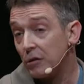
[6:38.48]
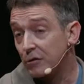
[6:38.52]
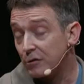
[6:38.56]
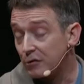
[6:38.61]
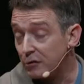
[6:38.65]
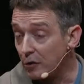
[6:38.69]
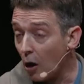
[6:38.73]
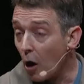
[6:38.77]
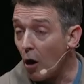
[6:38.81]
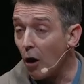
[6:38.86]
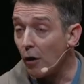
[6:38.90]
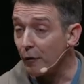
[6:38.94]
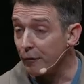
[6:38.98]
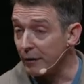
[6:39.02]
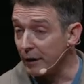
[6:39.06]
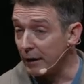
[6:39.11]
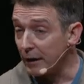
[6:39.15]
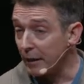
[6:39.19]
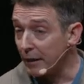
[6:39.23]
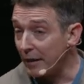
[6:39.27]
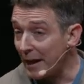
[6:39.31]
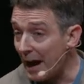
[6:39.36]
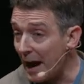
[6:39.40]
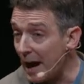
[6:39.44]

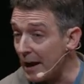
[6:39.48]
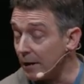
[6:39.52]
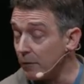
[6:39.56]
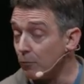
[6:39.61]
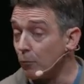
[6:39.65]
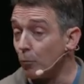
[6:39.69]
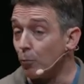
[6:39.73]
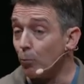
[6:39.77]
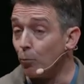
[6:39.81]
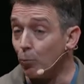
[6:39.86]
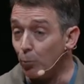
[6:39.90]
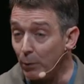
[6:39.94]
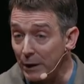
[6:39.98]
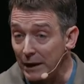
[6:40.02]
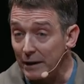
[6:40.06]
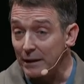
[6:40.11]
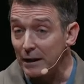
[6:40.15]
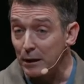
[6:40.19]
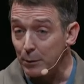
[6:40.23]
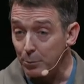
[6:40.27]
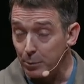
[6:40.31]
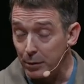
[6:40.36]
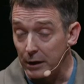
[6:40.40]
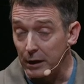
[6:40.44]
solving that
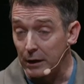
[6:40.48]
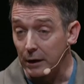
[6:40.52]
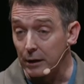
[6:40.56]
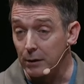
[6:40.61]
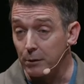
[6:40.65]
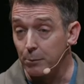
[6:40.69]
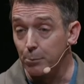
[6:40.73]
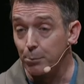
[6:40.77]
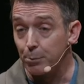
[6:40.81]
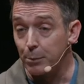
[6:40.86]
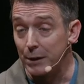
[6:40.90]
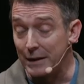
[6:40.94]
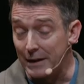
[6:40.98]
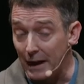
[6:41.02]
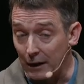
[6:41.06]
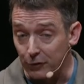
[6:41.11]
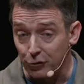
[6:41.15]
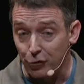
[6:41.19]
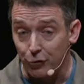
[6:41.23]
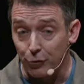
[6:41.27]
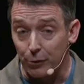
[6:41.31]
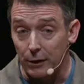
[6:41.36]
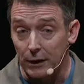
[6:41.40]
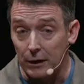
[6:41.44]
really big
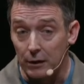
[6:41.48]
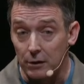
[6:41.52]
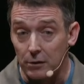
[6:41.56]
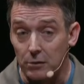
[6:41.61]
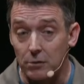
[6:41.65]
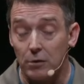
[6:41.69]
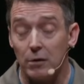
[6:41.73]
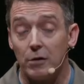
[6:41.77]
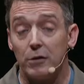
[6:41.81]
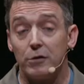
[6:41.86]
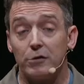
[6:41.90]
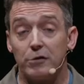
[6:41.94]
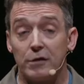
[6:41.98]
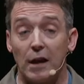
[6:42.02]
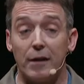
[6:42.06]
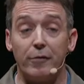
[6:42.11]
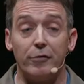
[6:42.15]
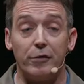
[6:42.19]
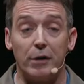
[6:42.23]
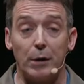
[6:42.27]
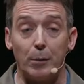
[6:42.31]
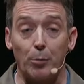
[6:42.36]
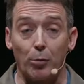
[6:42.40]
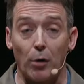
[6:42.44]
pedestrian
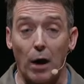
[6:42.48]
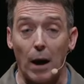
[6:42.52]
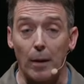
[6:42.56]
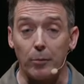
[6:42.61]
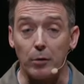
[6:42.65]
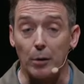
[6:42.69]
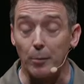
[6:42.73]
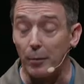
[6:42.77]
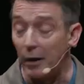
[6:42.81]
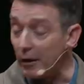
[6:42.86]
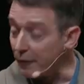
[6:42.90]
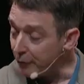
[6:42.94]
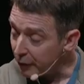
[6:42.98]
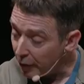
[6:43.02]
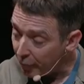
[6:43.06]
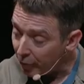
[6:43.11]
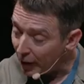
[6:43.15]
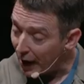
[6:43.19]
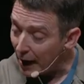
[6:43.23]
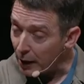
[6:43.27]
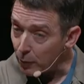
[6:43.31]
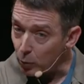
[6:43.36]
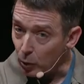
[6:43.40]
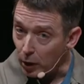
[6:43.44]
safety problem. Have you
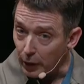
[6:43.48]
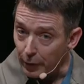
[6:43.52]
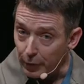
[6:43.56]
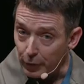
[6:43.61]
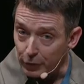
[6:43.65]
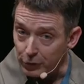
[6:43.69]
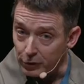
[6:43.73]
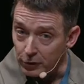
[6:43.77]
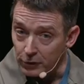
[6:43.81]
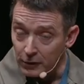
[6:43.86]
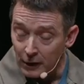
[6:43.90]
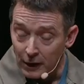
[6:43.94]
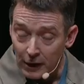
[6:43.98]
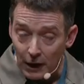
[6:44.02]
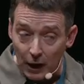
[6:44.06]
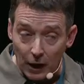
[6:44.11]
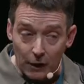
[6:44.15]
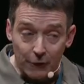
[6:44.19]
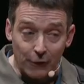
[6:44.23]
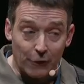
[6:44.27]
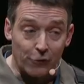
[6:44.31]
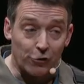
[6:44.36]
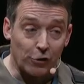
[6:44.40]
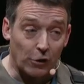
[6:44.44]
ever had one of those
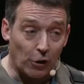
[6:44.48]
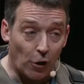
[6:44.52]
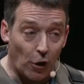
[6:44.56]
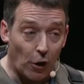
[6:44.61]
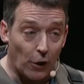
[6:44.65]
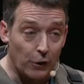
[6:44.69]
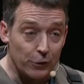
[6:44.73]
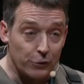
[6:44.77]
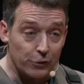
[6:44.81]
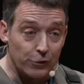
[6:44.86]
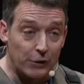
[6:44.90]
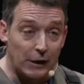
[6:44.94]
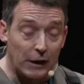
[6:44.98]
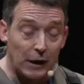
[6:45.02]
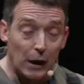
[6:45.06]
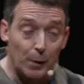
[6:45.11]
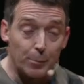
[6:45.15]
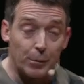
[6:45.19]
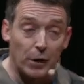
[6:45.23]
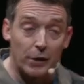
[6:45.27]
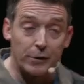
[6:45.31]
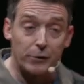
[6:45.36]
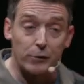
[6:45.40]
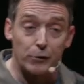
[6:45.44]
electric cars sneak
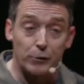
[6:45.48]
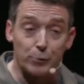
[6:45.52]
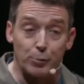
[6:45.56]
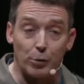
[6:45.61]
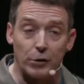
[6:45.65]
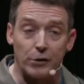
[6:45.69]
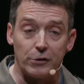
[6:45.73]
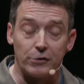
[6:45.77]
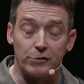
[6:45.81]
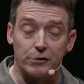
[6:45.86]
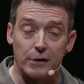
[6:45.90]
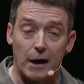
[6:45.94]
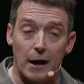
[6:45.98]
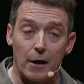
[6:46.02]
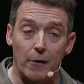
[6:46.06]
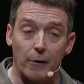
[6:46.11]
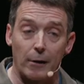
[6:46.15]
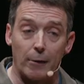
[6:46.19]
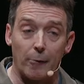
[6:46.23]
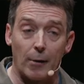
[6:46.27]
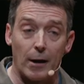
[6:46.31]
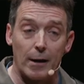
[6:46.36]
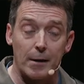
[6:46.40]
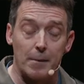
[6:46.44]
up on you is pretty
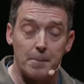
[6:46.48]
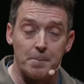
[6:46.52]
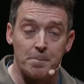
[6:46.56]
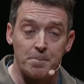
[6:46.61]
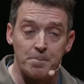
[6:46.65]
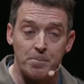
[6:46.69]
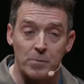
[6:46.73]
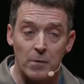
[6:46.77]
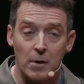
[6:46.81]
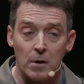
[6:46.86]
scary, right?